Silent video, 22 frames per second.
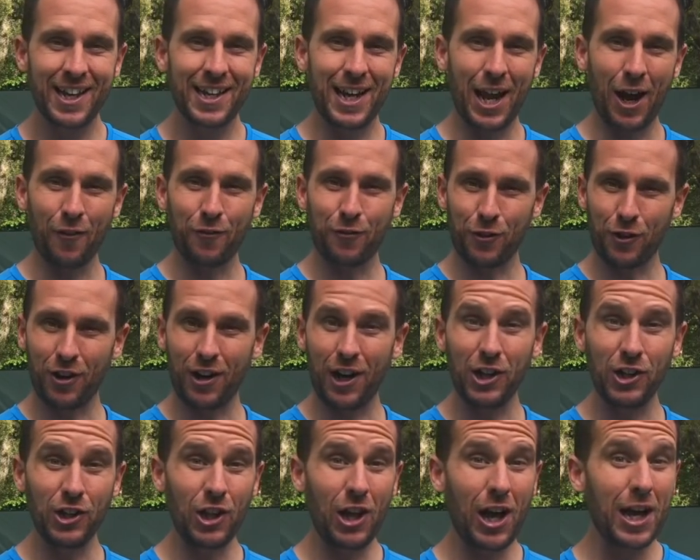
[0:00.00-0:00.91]
Now, for a
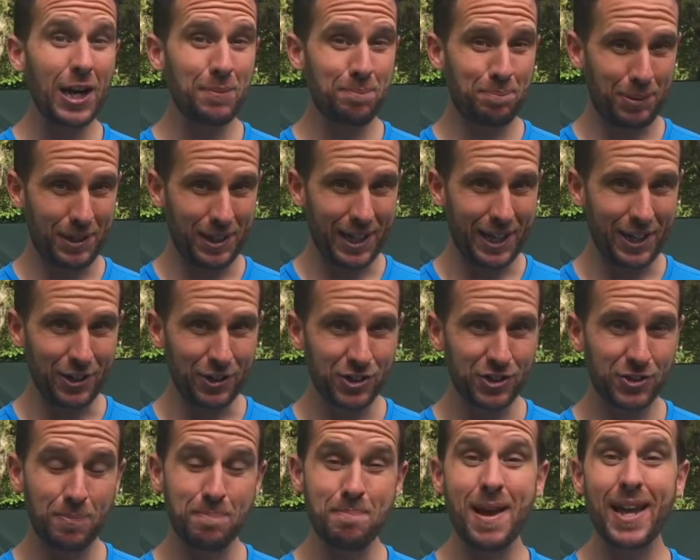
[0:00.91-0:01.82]
lot of
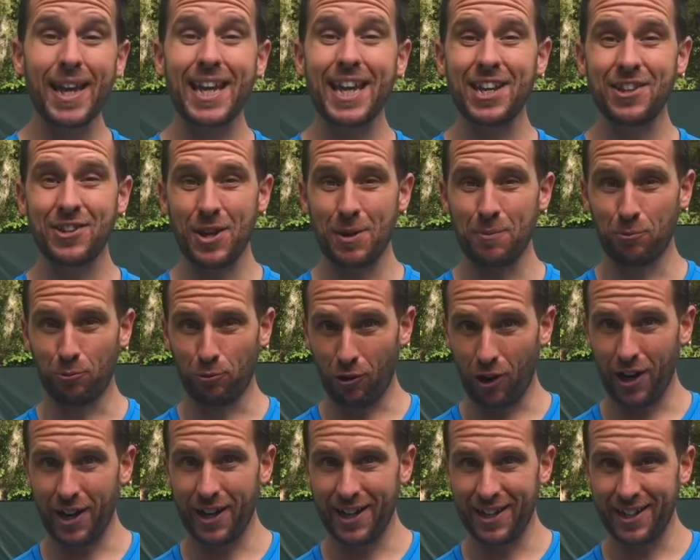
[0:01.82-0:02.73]
players, making them
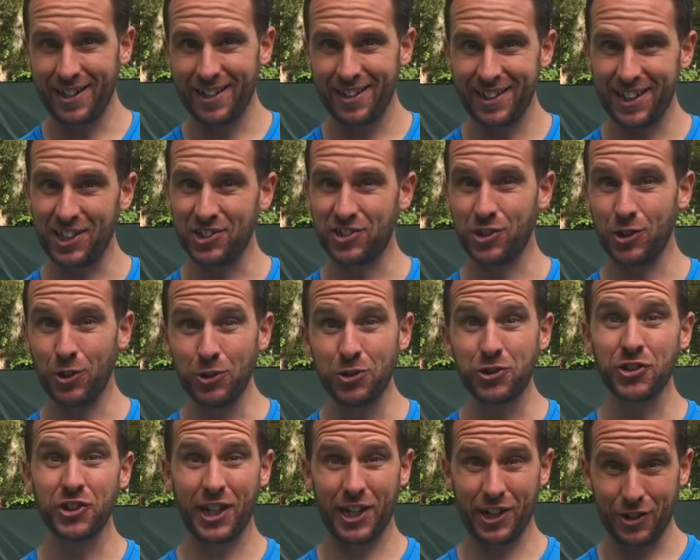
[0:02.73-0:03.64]
run is
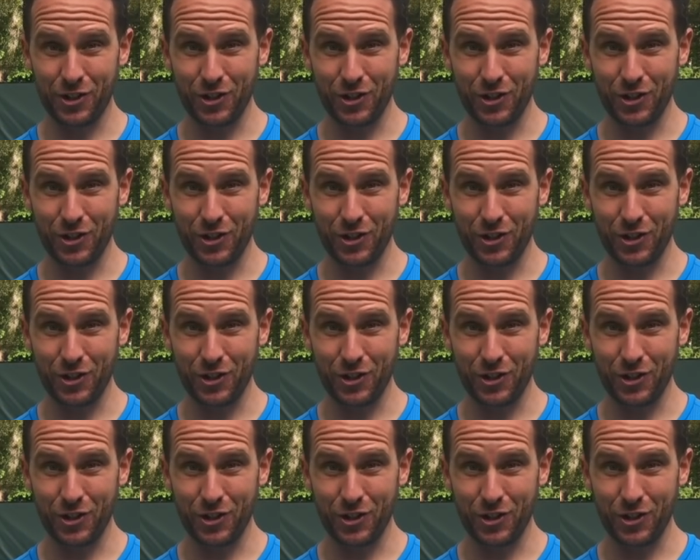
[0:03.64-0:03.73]
usually a